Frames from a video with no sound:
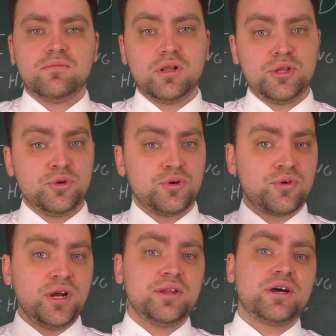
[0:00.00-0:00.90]
Well, in
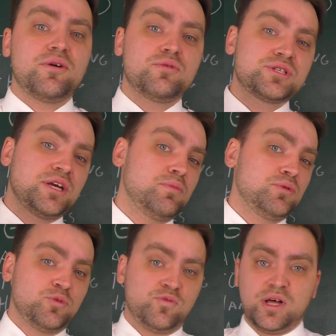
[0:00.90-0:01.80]
Ukraine I was able
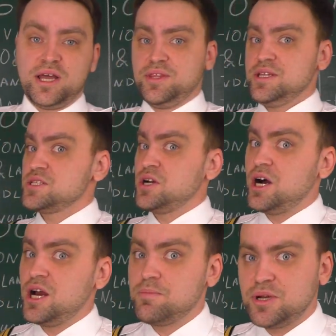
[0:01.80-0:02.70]
to fly this
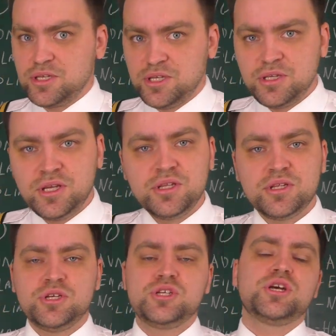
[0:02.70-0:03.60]
high, but in
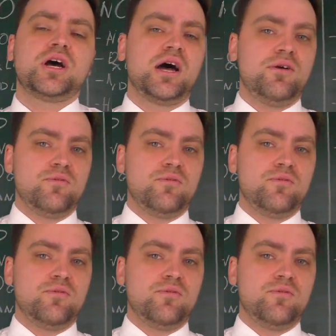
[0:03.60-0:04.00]
Indonesia I